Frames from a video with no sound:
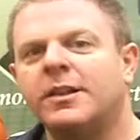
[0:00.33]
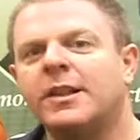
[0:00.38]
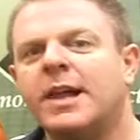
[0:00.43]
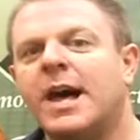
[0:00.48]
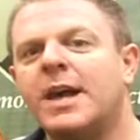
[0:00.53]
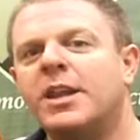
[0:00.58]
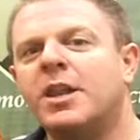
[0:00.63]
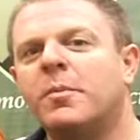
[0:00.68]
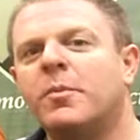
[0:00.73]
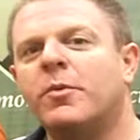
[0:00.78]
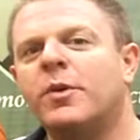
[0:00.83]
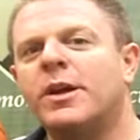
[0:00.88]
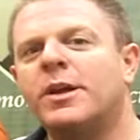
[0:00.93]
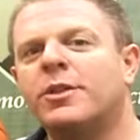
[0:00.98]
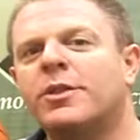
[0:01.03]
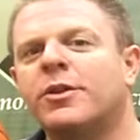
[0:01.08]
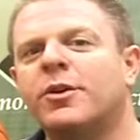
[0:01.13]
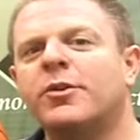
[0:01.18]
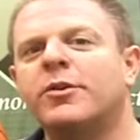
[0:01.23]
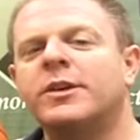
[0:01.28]
Lot number
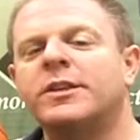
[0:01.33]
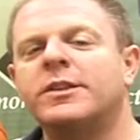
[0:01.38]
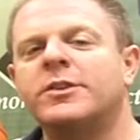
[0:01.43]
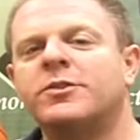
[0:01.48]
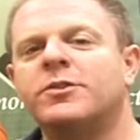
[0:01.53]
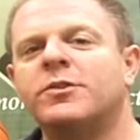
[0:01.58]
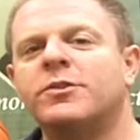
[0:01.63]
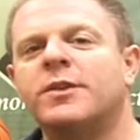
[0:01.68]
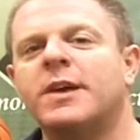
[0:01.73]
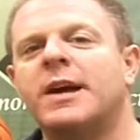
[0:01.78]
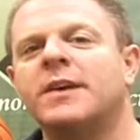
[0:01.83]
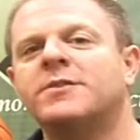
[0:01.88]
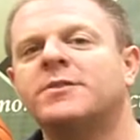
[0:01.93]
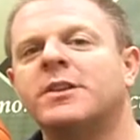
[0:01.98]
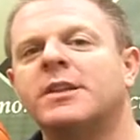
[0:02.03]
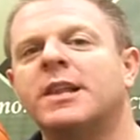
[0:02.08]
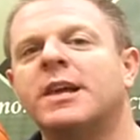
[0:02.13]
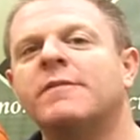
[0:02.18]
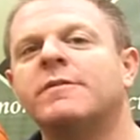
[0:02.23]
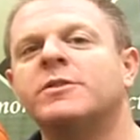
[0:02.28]
830 in the
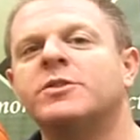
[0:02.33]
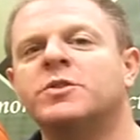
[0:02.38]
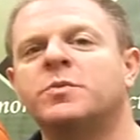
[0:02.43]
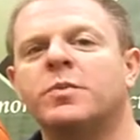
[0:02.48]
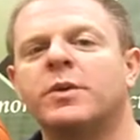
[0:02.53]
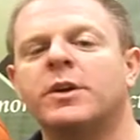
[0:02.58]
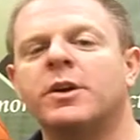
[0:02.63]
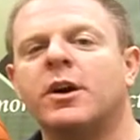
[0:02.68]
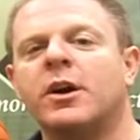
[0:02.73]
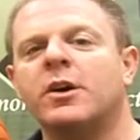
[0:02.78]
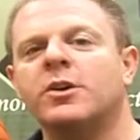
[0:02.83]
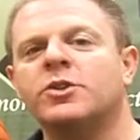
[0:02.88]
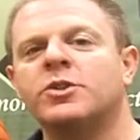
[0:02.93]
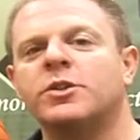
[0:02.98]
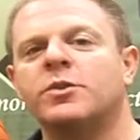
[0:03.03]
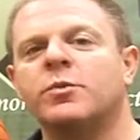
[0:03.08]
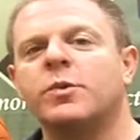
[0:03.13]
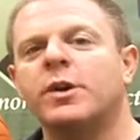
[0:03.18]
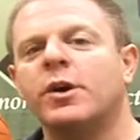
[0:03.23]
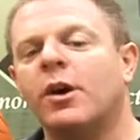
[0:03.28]
2011 spring
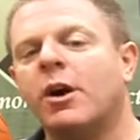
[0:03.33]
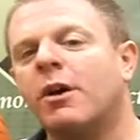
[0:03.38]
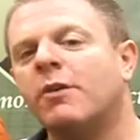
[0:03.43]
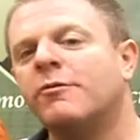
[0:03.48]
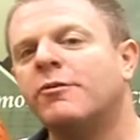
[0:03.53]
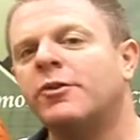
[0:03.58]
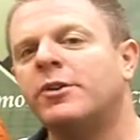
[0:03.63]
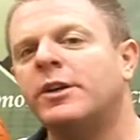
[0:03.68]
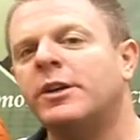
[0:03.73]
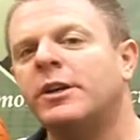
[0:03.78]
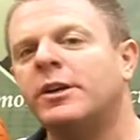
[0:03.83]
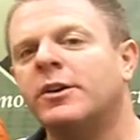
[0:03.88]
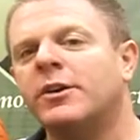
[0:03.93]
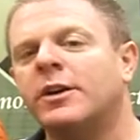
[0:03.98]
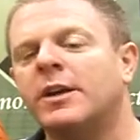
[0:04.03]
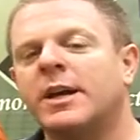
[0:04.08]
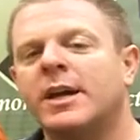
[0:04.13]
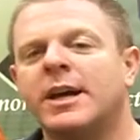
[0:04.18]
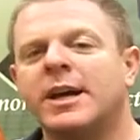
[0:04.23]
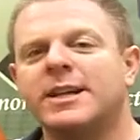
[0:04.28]
auction, we offer
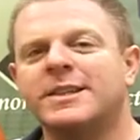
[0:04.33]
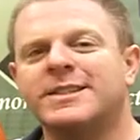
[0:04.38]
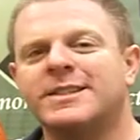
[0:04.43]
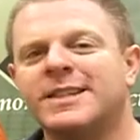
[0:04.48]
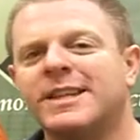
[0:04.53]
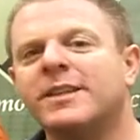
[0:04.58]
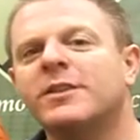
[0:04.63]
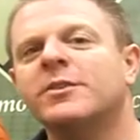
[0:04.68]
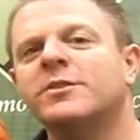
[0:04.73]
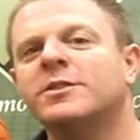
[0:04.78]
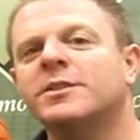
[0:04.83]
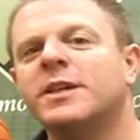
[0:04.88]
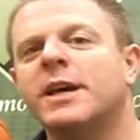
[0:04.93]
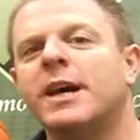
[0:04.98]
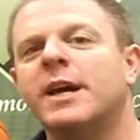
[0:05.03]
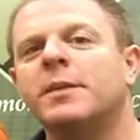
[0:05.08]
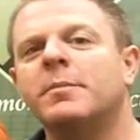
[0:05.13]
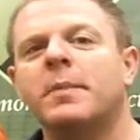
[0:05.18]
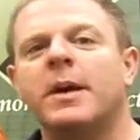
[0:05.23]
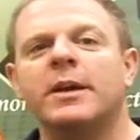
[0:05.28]
here a single
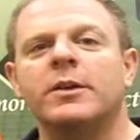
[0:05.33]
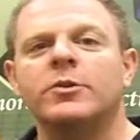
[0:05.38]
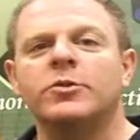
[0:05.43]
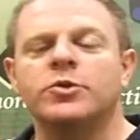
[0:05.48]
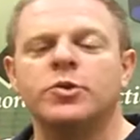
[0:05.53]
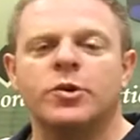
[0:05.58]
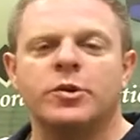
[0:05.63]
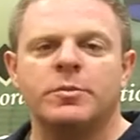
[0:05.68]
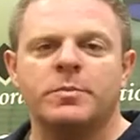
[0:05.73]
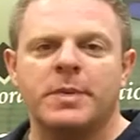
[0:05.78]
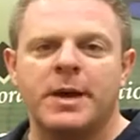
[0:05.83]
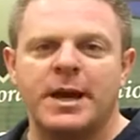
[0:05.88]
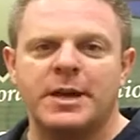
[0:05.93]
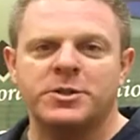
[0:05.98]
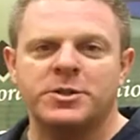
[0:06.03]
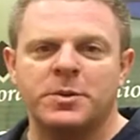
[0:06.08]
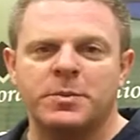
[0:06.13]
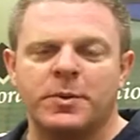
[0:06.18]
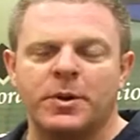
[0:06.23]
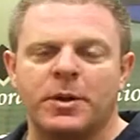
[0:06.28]
signed Michael Jordan
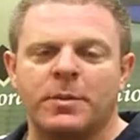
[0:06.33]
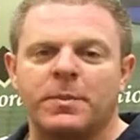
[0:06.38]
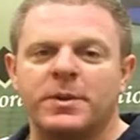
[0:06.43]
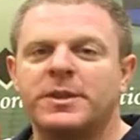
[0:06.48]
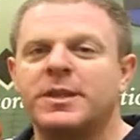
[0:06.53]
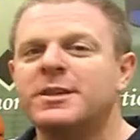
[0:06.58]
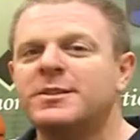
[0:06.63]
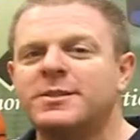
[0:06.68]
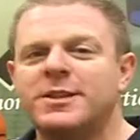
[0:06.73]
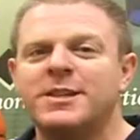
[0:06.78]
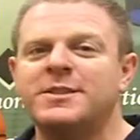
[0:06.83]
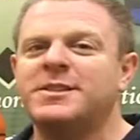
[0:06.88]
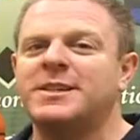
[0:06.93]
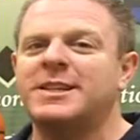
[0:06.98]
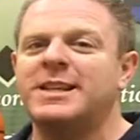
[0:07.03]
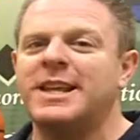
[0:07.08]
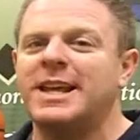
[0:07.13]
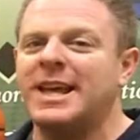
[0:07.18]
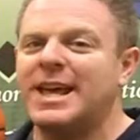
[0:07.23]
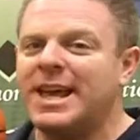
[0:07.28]
basketball. But this
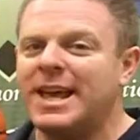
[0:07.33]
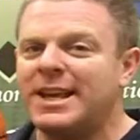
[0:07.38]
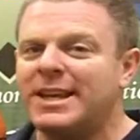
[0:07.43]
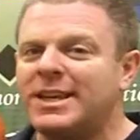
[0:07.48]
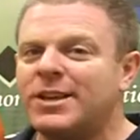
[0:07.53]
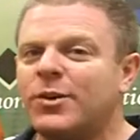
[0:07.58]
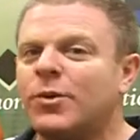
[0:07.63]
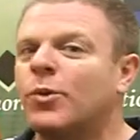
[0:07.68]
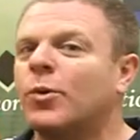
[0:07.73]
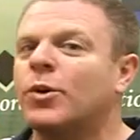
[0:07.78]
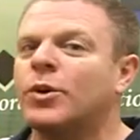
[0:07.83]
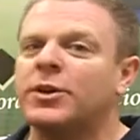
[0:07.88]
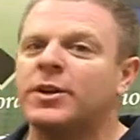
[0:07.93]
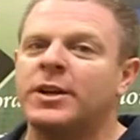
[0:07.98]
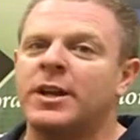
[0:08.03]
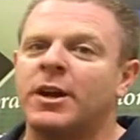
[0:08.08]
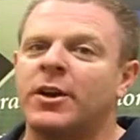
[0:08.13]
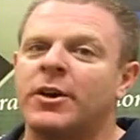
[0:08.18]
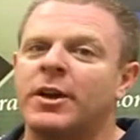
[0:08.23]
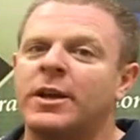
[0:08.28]
isn't any
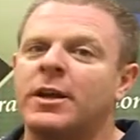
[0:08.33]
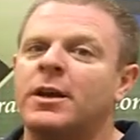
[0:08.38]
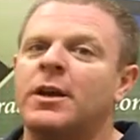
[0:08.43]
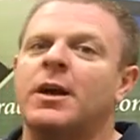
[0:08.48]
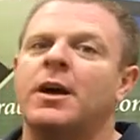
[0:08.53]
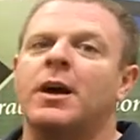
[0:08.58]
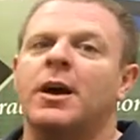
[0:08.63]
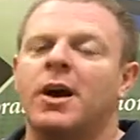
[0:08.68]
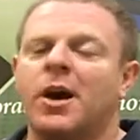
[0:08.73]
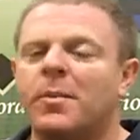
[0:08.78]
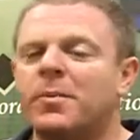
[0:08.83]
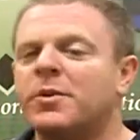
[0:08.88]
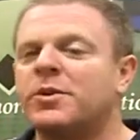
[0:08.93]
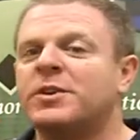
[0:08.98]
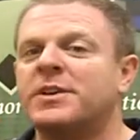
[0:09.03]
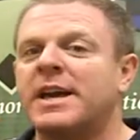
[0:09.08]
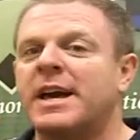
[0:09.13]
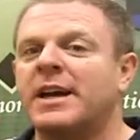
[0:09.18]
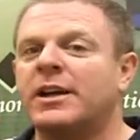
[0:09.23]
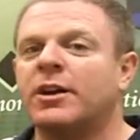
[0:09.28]
ordinary
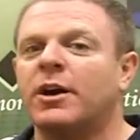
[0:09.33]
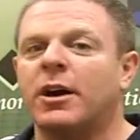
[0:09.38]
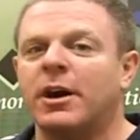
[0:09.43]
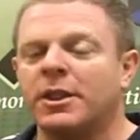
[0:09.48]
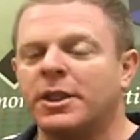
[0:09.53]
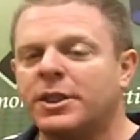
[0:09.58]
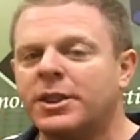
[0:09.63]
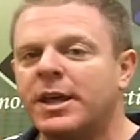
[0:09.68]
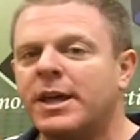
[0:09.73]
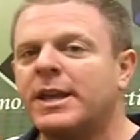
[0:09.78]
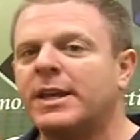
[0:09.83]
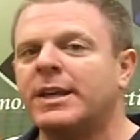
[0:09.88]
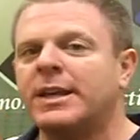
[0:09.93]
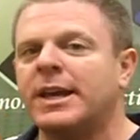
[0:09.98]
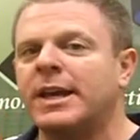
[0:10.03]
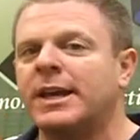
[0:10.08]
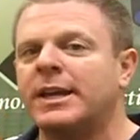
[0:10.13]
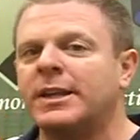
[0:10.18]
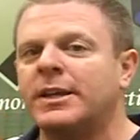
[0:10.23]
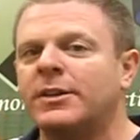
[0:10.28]
Upper Deck
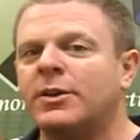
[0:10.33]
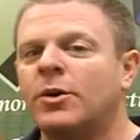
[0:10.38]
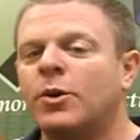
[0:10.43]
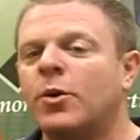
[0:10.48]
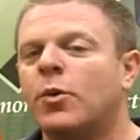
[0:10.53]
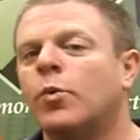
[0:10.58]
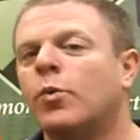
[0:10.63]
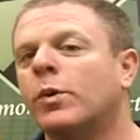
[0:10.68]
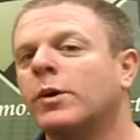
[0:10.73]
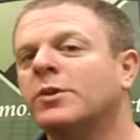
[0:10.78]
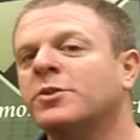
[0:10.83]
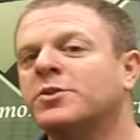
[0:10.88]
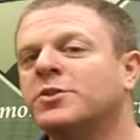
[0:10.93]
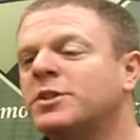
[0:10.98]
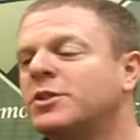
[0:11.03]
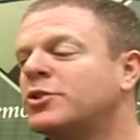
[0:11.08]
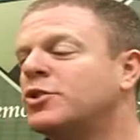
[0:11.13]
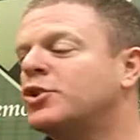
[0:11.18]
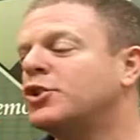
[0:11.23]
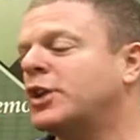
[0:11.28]
authenticated
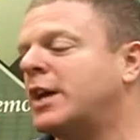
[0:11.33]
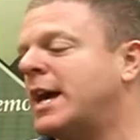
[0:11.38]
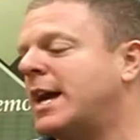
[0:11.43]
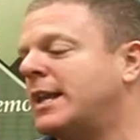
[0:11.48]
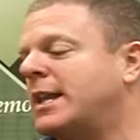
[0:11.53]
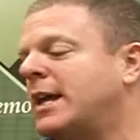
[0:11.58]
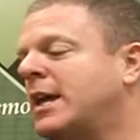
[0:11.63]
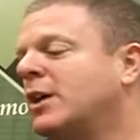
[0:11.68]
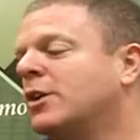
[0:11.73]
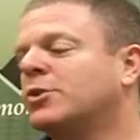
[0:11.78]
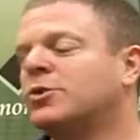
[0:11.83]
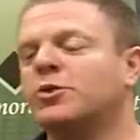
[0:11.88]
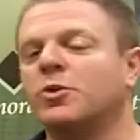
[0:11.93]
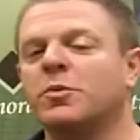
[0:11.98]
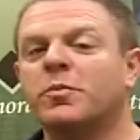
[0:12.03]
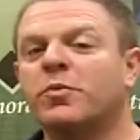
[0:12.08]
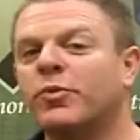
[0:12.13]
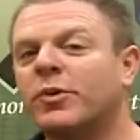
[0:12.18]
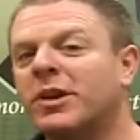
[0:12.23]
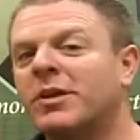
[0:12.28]
Wilson Jet
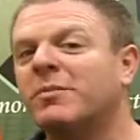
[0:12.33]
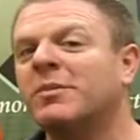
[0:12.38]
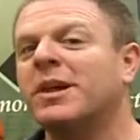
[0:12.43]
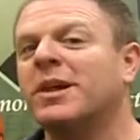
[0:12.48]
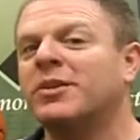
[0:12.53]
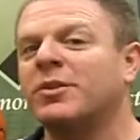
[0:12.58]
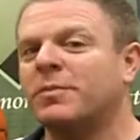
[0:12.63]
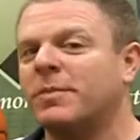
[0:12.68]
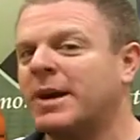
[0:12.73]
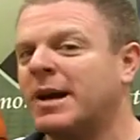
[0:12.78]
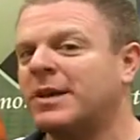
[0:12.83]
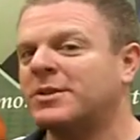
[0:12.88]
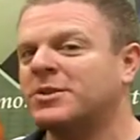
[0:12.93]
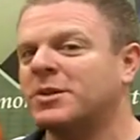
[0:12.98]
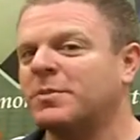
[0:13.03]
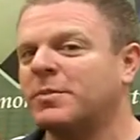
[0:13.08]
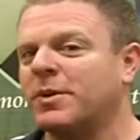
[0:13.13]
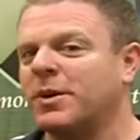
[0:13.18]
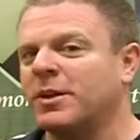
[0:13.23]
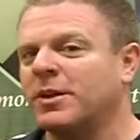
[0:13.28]
Supreme Leather
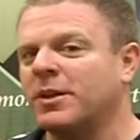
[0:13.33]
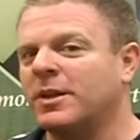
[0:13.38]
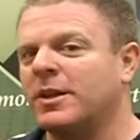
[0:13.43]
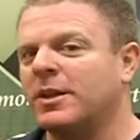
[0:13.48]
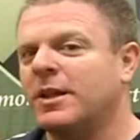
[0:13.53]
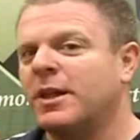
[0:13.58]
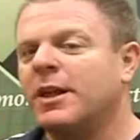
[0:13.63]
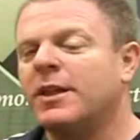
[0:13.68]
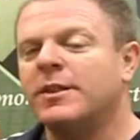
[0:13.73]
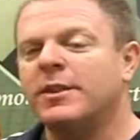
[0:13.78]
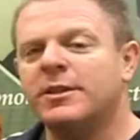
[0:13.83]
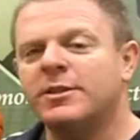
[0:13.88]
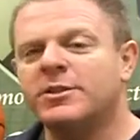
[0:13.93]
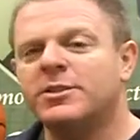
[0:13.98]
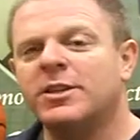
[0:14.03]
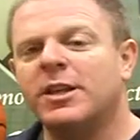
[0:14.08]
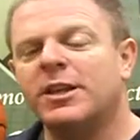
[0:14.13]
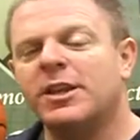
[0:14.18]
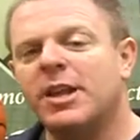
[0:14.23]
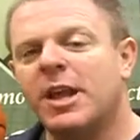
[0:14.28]
basketball.
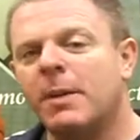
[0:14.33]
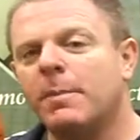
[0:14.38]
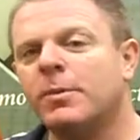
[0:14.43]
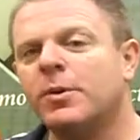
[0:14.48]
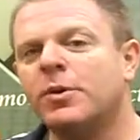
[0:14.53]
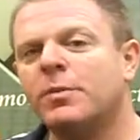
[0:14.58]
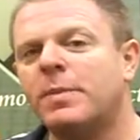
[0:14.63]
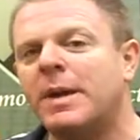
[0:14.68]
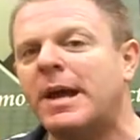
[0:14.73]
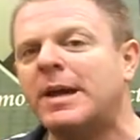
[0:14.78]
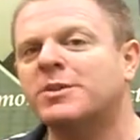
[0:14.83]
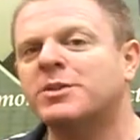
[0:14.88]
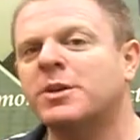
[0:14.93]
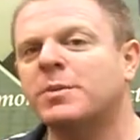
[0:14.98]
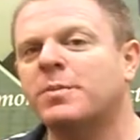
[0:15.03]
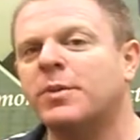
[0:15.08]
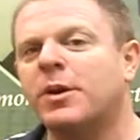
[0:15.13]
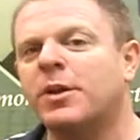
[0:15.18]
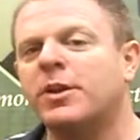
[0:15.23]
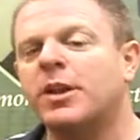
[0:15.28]
This is a numbered
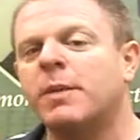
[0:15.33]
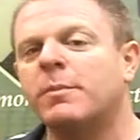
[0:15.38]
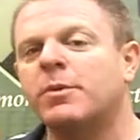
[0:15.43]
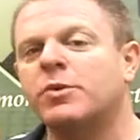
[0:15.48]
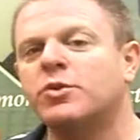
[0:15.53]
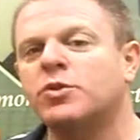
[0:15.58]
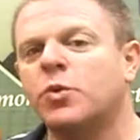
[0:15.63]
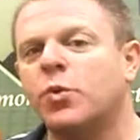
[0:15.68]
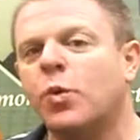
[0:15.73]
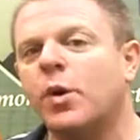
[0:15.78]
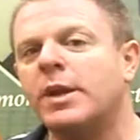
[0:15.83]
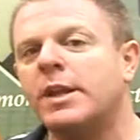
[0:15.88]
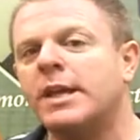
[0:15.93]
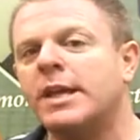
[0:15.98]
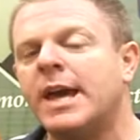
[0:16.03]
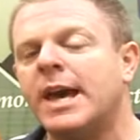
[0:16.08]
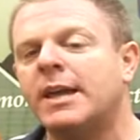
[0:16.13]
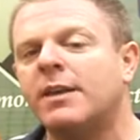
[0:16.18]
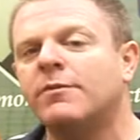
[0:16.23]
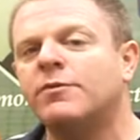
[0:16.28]
basketball, number
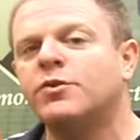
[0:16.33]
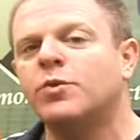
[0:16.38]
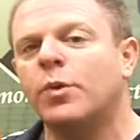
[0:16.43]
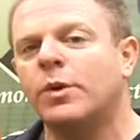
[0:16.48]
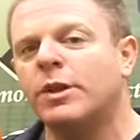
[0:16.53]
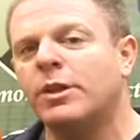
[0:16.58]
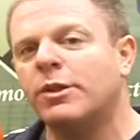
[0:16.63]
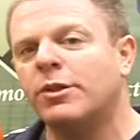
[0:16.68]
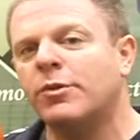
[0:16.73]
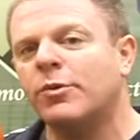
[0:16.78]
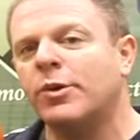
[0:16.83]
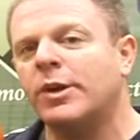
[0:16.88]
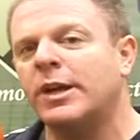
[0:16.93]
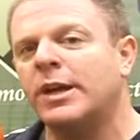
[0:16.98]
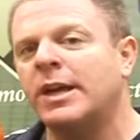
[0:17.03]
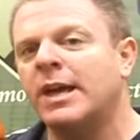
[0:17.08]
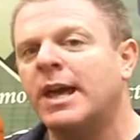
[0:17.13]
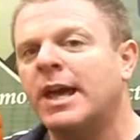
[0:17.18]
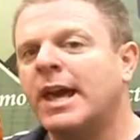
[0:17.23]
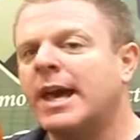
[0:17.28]
20 out of
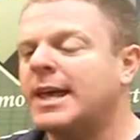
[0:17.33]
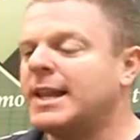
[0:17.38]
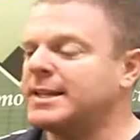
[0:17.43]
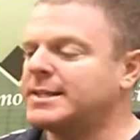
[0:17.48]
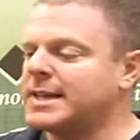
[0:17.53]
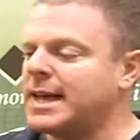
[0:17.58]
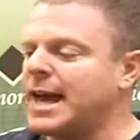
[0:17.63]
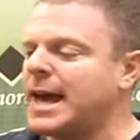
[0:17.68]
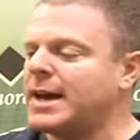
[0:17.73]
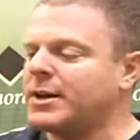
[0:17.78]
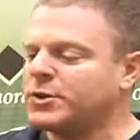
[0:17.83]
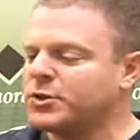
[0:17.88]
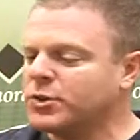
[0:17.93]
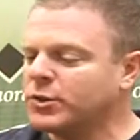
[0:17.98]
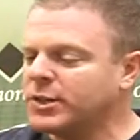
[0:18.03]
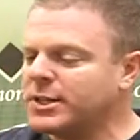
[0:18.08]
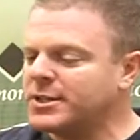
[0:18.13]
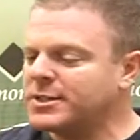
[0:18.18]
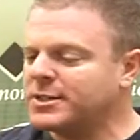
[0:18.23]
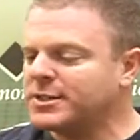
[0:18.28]
23, and it's
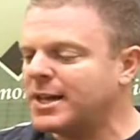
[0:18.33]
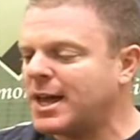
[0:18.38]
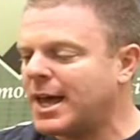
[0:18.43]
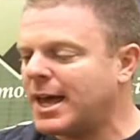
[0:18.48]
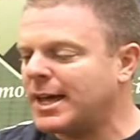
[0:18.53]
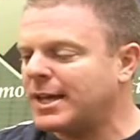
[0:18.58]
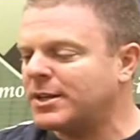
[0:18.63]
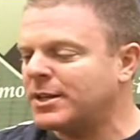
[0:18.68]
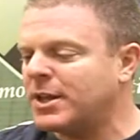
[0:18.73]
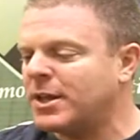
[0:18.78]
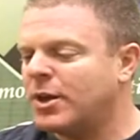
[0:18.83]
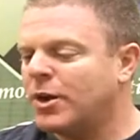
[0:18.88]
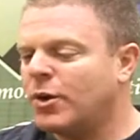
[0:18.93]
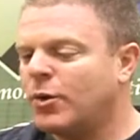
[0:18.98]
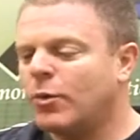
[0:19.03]
actually signed